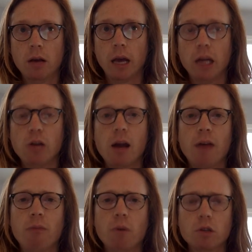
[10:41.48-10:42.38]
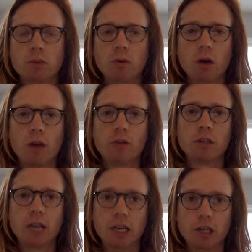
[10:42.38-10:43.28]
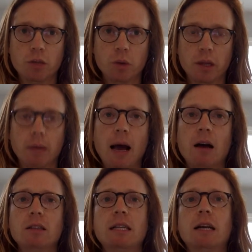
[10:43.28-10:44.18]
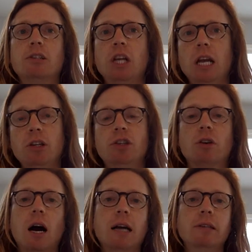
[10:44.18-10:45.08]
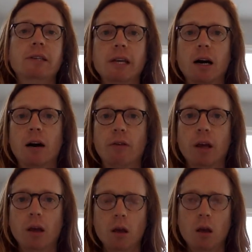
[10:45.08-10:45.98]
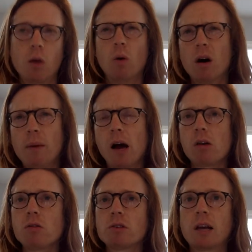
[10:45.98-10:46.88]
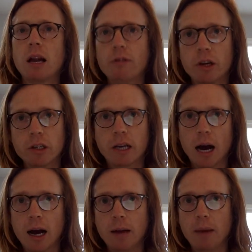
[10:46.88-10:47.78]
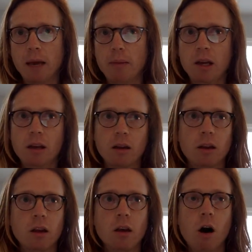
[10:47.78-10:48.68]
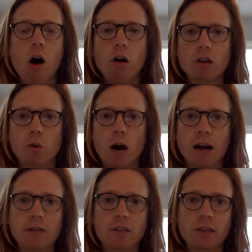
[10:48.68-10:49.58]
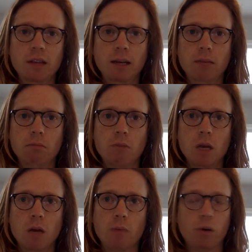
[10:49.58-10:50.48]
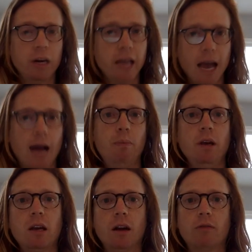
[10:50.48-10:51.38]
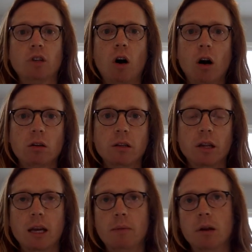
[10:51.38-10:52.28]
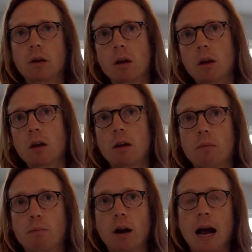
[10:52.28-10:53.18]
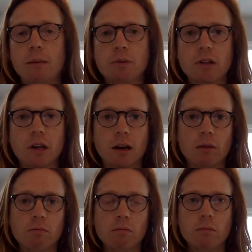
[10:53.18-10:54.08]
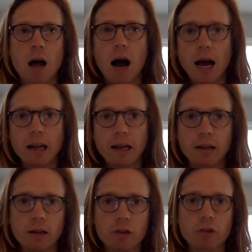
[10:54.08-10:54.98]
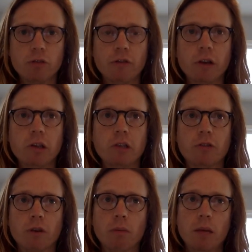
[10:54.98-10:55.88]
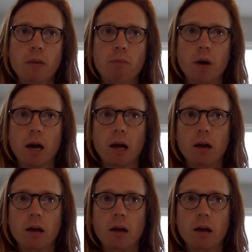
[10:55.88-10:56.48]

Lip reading: and you have multiple conversations with him? How does that change your idea of it? Well, my uncle's kind of a good guy maybe, and all his wives seem pretty happy, and I've talked to them and perhaps they're hiding their true feelings from me, but